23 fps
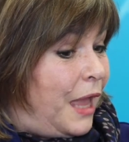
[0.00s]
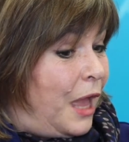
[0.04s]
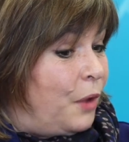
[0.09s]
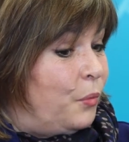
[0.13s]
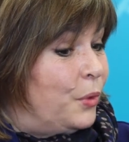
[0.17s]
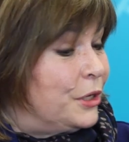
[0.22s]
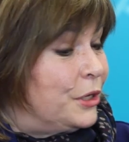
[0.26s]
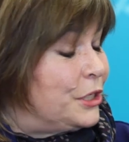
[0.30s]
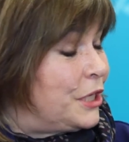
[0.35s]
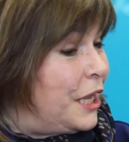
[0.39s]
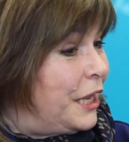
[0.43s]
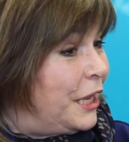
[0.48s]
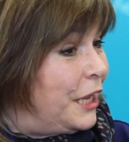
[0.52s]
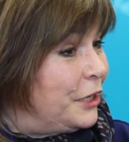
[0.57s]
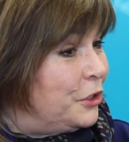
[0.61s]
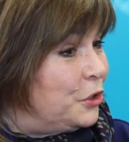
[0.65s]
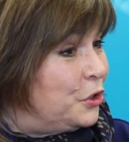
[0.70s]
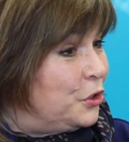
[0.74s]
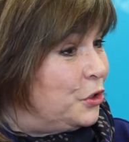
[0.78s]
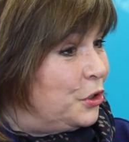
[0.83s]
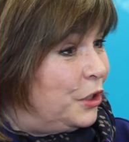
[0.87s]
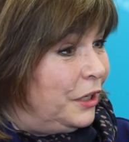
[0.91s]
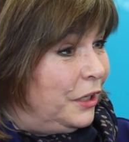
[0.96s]
I wish I
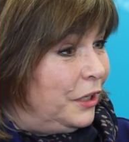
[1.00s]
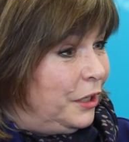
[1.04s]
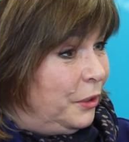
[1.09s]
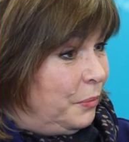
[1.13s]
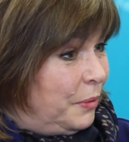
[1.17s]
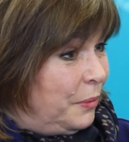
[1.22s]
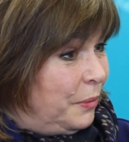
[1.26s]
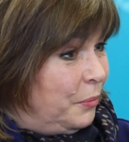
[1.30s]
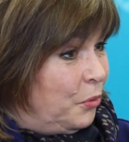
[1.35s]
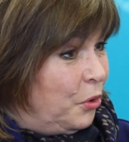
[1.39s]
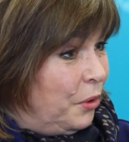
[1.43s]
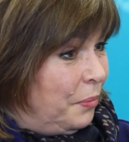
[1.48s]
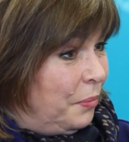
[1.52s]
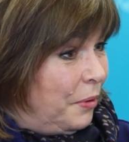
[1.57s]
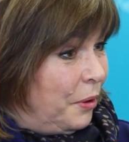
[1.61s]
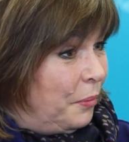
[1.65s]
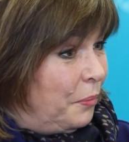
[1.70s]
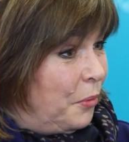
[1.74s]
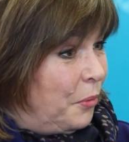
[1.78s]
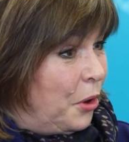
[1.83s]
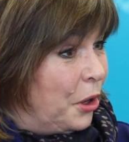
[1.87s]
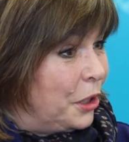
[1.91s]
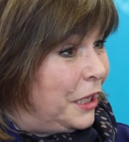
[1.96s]
understood a little bit more
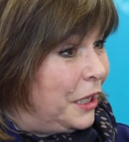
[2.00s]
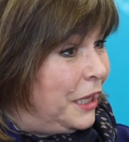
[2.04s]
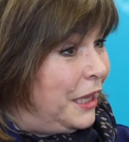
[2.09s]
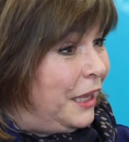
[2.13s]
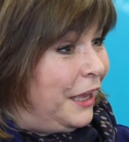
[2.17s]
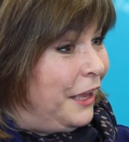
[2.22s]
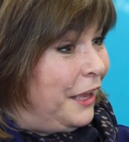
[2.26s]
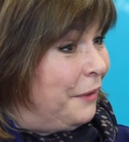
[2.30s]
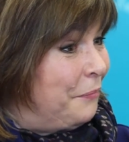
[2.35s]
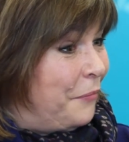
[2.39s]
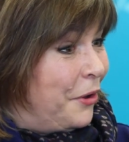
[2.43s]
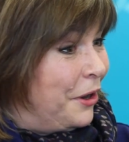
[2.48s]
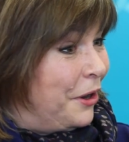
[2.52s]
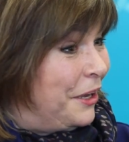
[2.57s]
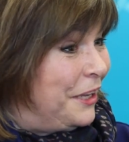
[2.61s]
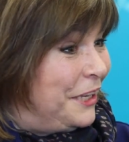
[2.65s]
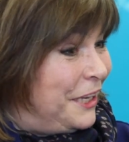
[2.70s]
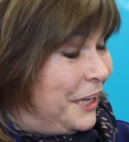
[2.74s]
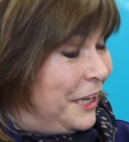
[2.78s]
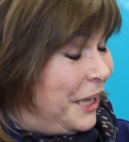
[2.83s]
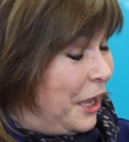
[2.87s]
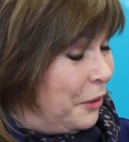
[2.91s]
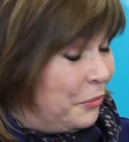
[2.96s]
about marketing.
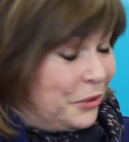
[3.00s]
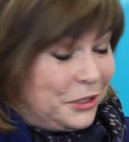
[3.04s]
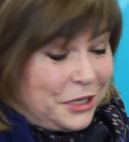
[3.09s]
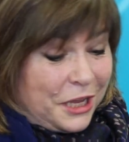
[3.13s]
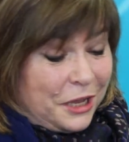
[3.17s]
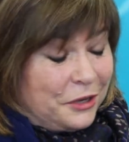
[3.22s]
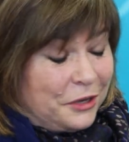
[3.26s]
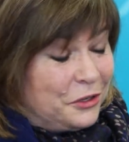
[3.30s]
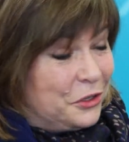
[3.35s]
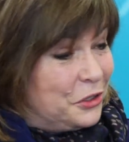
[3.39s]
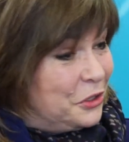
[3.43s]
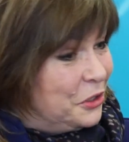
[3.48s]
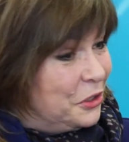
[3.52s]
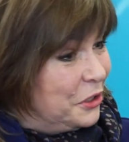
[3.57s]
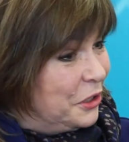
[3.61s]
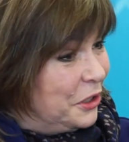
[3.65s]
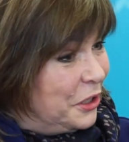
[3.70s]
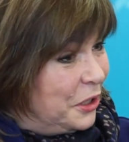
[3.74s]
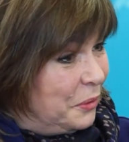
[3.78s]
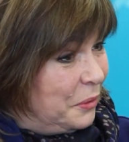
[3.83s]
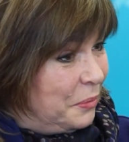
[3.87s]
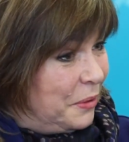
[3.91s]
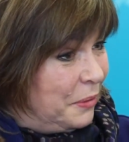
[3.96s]
I wish I understood
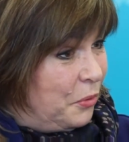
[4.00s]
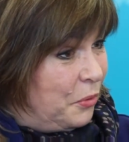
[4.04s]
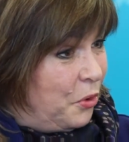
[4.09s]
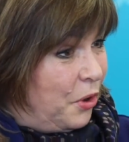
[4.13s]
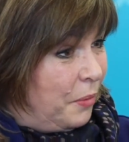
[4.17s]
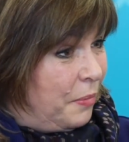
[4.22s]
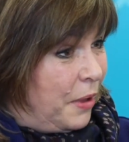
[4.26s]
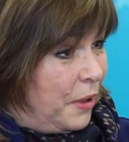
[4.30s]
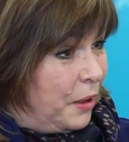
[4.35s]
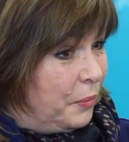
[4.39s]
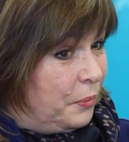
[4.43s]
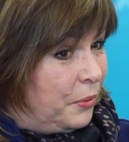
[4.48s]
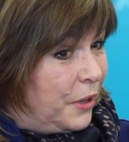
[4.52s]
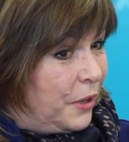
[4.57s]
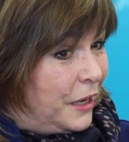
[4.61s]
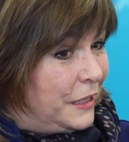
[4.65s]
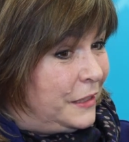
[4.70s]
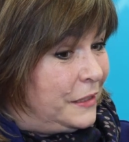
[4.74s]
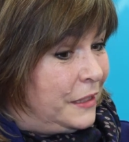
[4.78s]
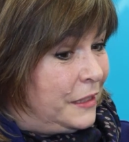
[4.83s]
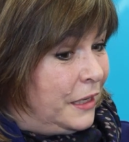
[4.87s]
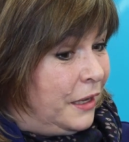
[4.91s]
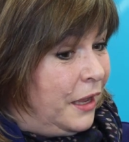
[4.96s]
a little bit more about
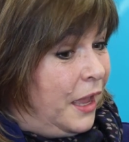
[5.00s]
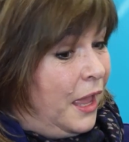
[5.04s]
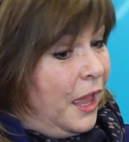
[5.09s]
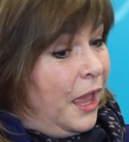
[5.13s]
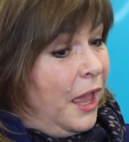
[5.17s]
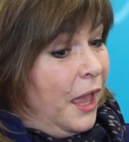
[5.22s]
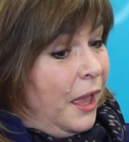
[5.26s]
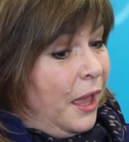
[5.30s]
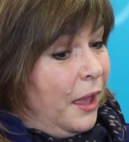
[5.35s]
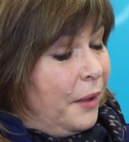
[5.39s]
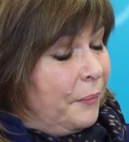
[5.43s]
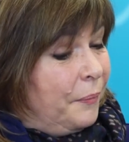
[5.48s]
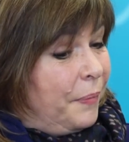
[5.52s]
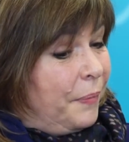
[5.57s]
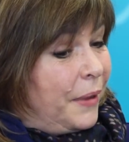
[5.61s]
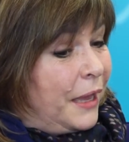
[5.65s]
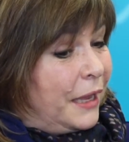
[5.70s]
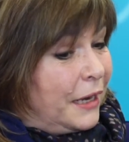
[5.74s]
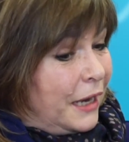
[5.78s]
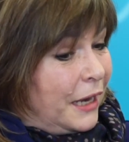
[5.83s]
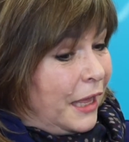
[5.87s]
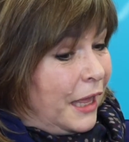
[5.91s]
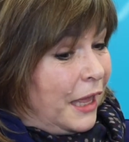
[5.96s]
pricing.
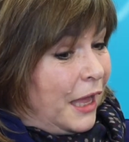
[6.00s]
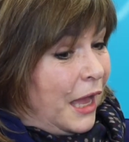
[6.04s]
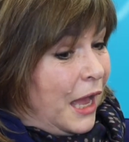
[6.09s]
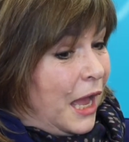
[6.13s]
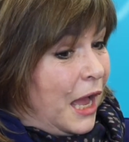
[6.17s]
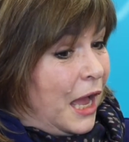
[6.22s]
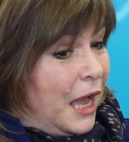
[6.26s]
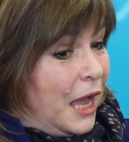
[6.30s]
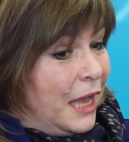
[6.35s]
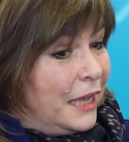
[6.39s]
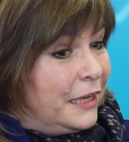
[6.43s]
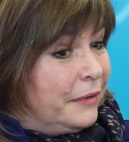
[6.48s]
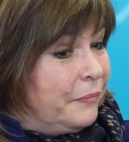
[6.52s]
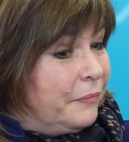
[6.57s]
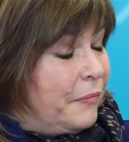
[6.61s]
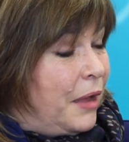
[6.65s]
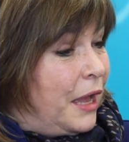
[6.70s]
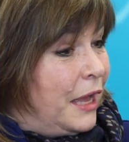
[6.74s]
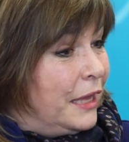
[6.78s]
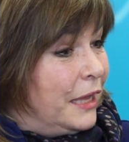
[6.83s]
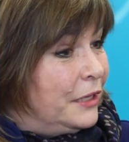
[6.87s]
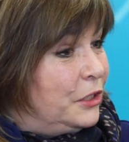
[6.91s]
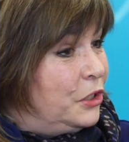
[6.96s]
But I
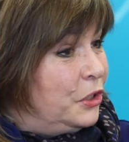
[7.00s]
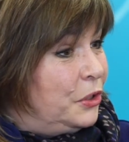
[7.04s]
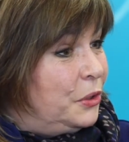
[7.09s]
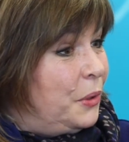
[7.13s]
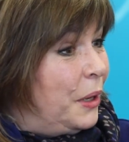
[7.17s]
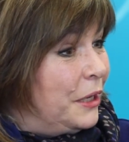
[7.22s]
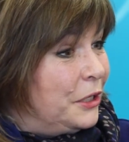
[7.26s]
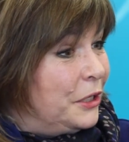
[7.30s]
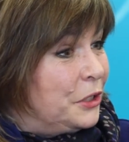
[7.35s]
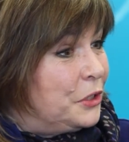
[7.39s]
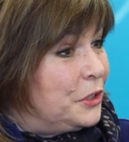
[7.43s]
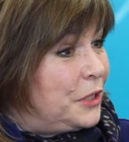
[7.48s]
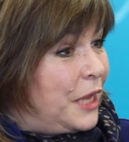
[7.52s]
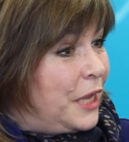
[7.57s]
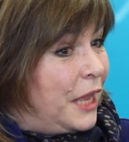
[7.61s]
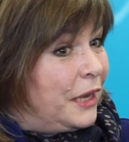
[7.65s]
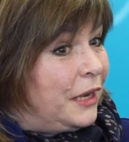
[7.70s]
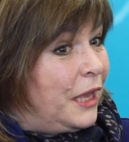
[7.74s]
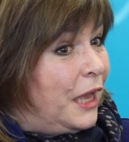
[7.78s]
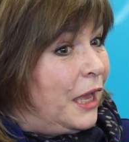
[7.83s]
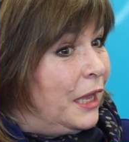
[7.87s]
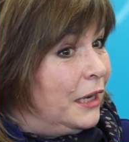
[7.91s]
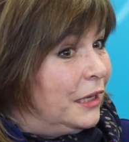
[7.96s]
do
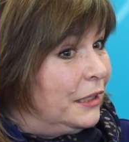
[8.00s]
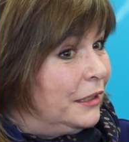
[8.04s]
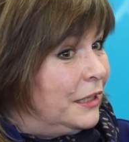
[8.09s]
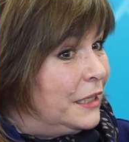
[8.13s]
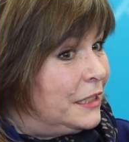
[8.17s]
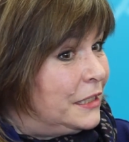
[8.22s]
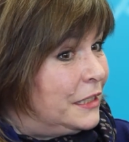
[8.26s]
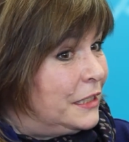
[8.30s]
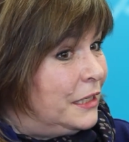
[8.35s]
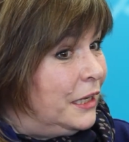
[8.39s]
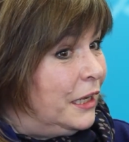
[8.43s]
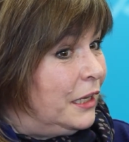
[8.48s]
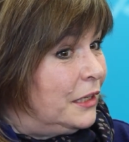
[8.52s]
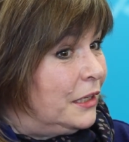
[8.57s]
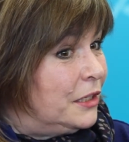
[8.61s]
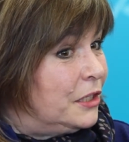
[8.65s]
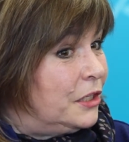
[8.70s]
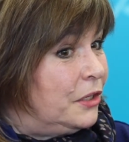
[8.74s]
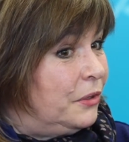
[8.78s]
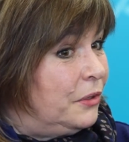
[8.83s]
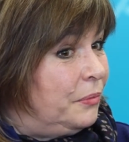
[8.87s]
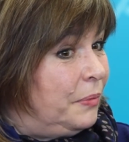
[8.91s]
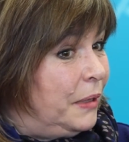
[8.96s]
understand kind of
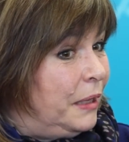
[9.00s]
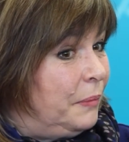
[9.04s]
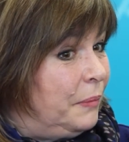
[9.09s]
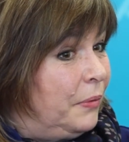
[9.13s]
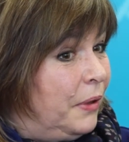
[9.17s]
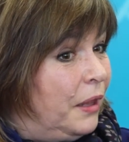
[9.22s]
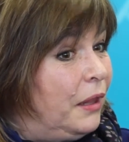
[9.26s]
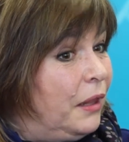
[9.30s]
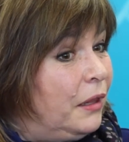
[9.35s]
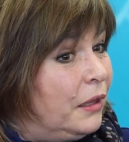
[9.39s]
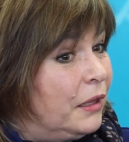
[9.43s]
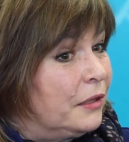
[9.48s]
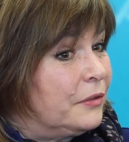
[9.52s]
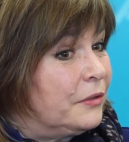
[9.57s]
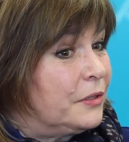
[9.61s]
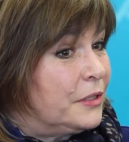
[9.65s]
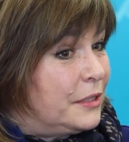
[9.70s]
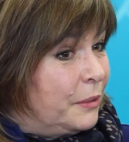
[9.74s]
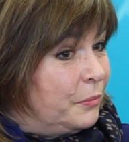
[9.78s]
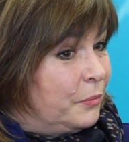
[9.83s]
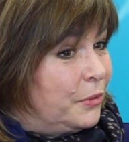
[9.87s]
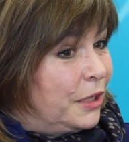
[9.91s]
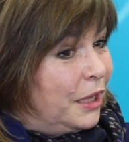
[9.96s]
listening to people,
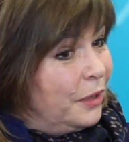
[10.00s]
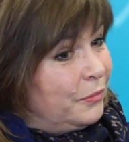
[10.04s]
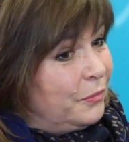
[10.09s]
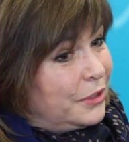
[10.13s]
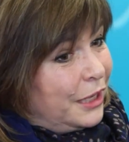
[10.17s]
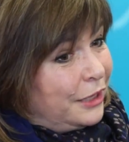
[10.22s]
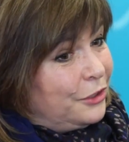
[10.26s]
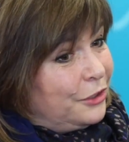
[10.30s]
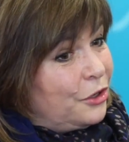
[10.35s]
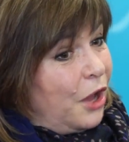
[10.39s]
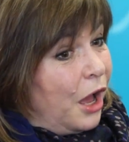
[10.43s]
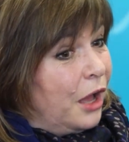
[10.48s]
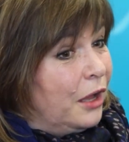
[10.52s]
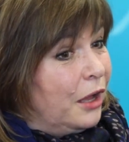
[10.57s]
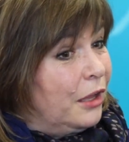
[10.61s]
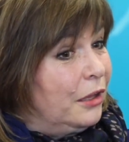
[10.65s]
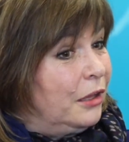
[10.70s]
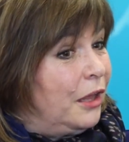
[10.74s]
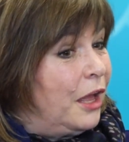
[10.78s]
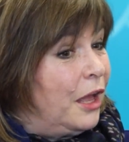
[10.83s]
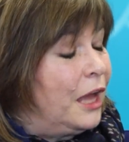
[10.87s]
although sometimes I talk a